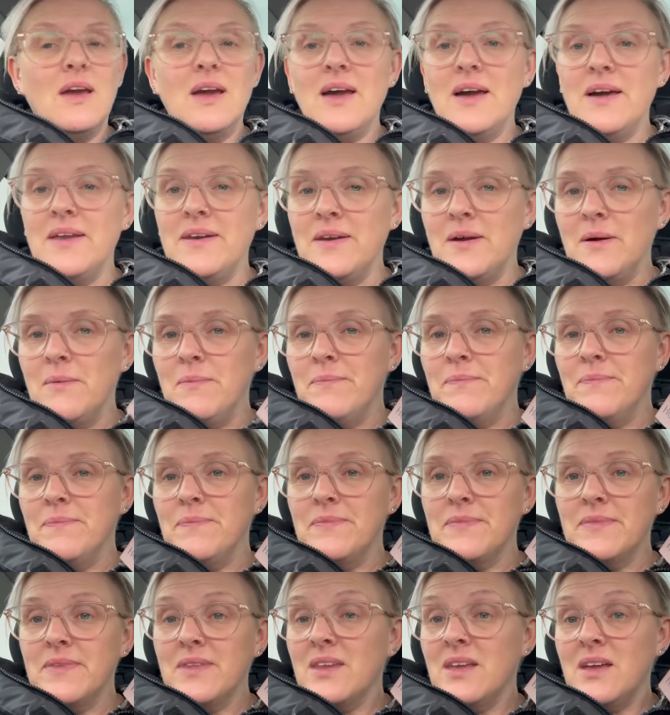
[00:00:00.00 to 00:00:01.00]
And
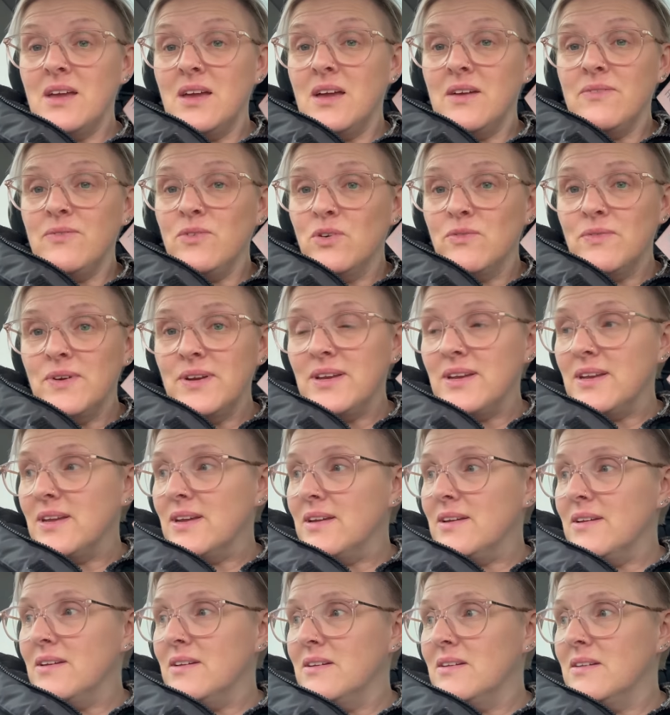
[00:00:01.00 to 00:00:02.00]
I've not read it
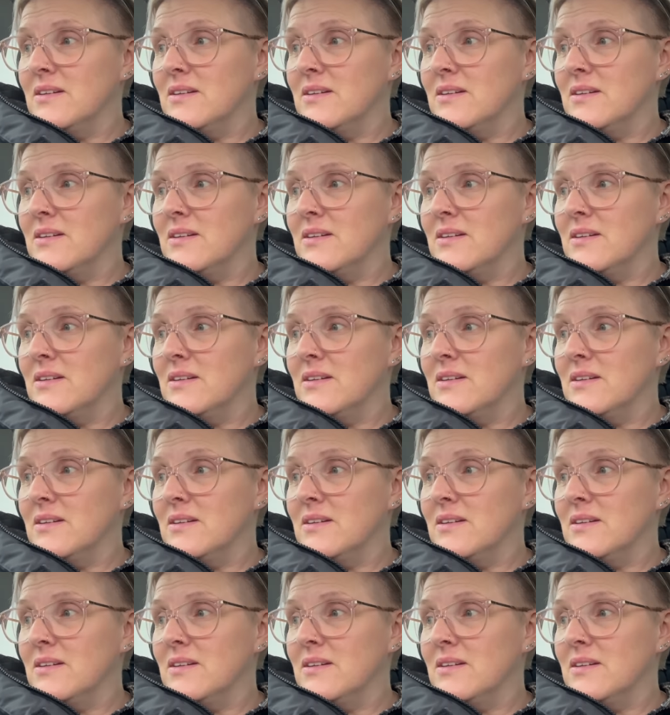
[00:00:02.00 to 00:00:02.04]
yet.